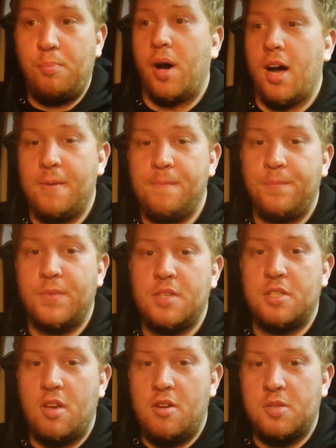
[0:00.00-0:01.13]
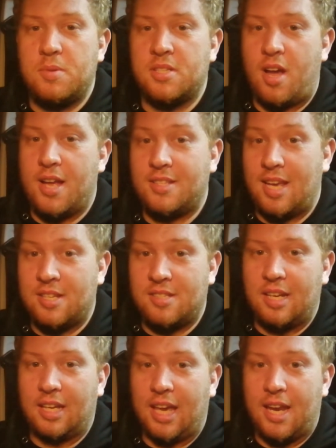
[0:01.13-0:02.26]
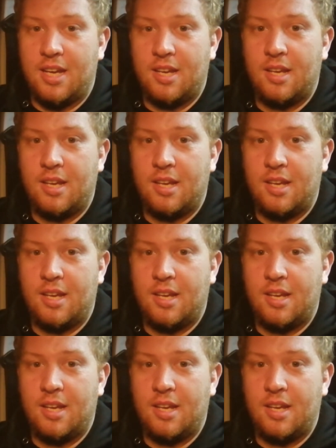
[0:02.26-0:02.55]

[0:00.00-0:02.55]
But as soon as we started testing again,